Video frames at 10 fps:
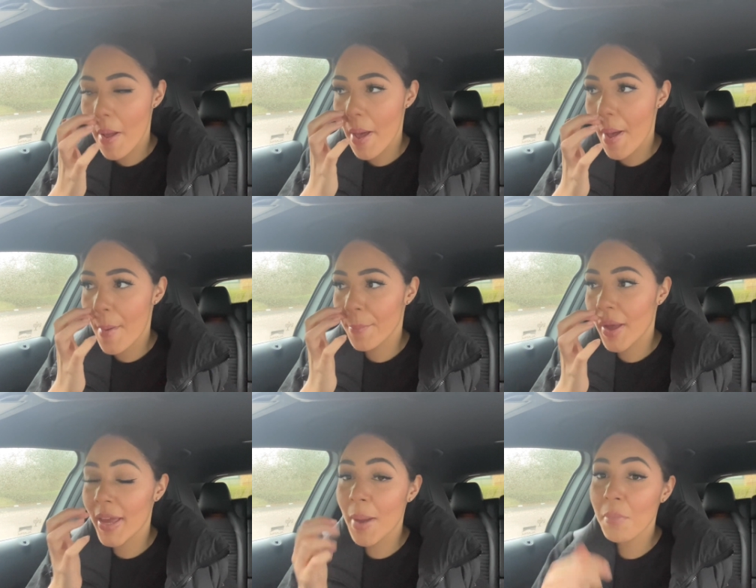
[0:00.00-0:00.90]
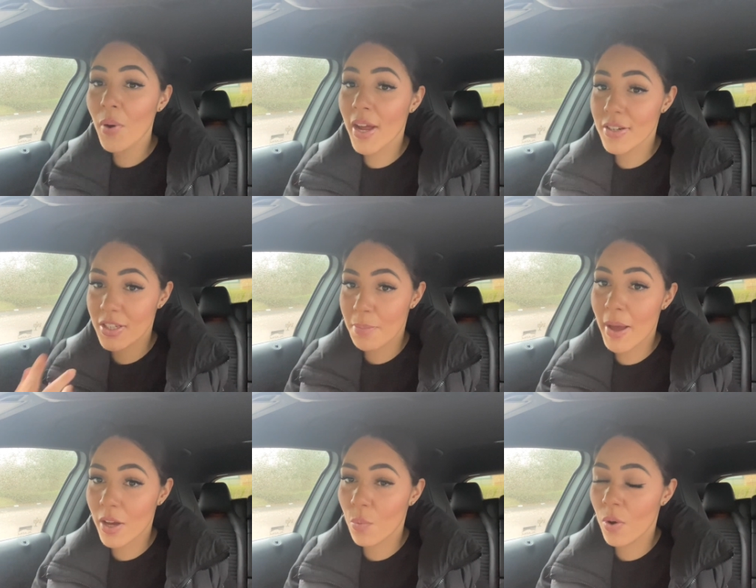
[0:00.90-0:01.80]
I am not actually
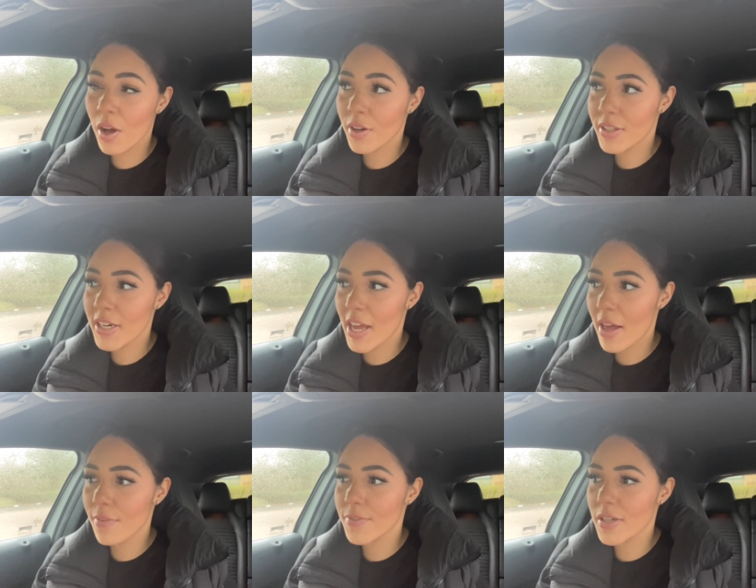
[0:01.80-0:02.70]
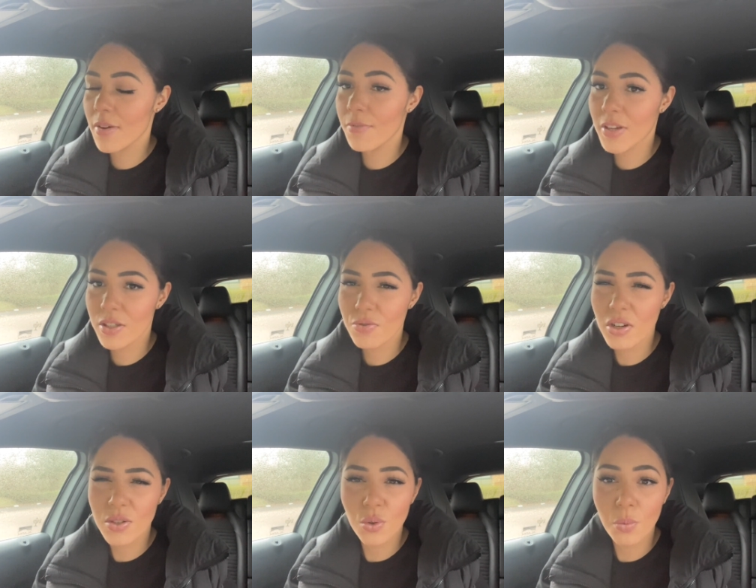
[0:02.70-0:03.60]
back at work the day after, fingers
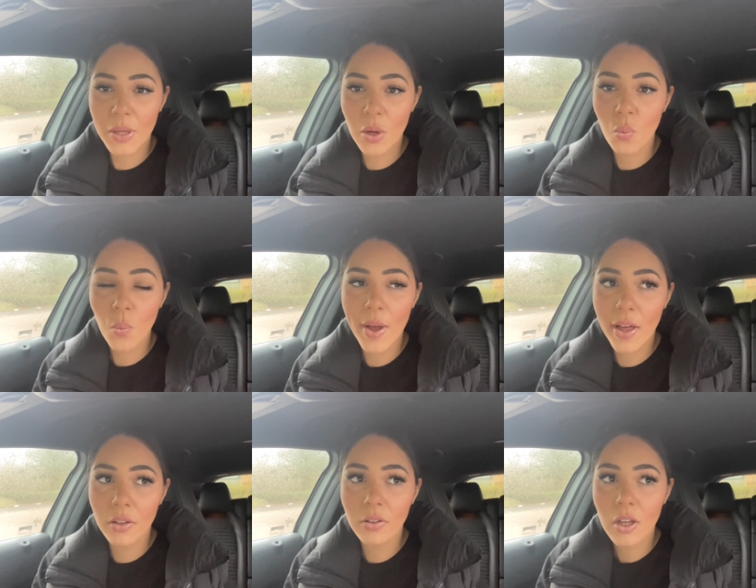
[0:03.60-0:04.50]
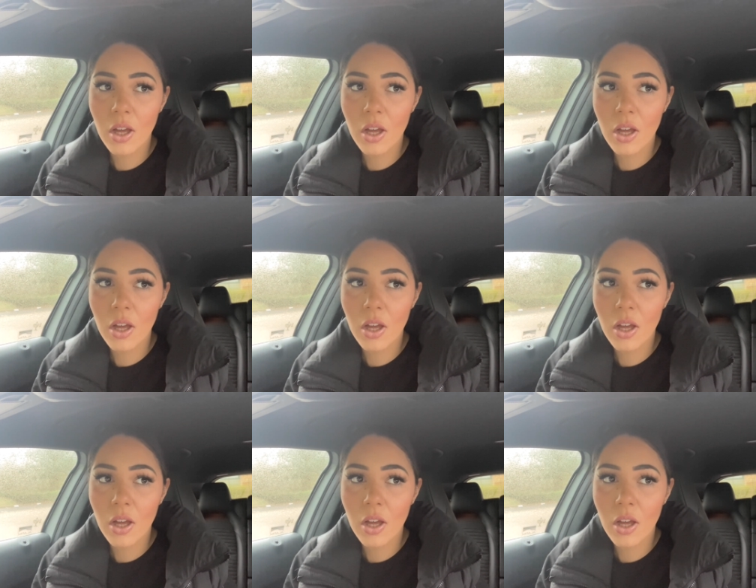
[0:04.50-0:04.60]
crossed, all being well.